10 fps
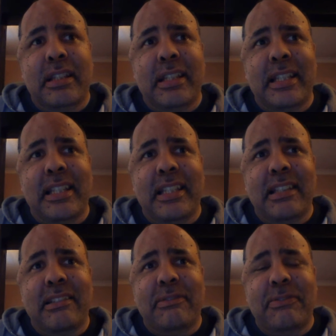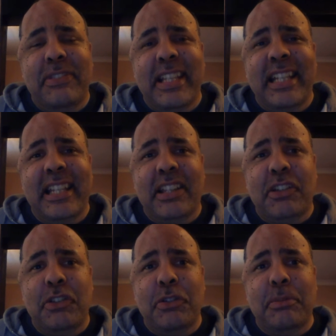the
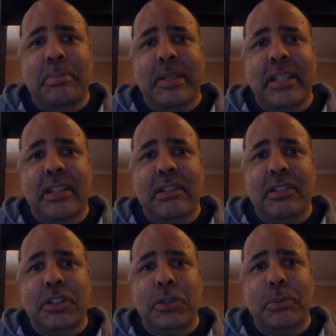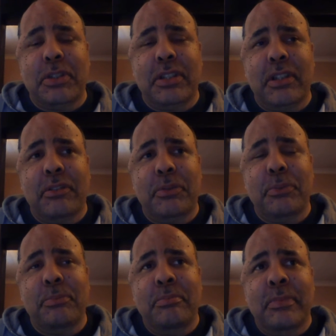feeling could be
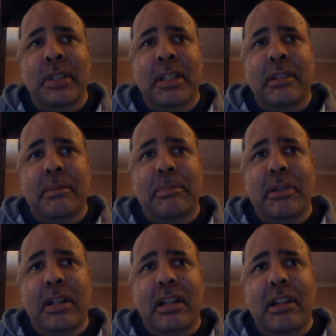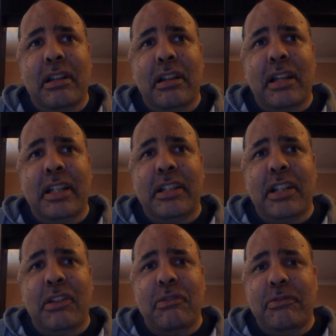suicidal, but I
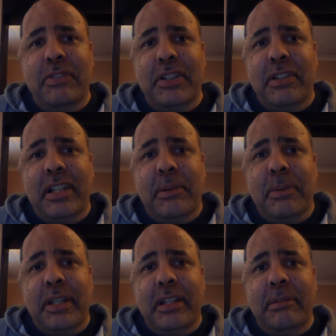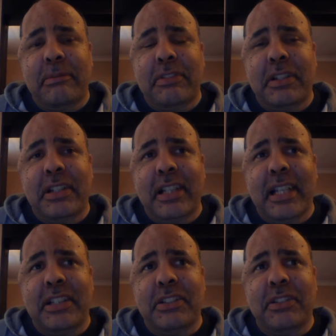don't feel that way, and I'm very
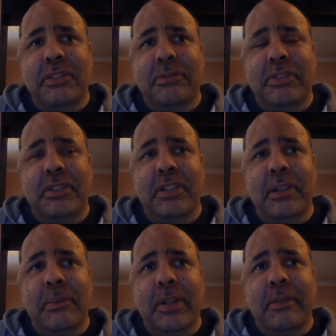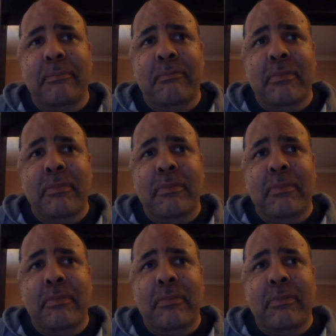glad to not feel that way.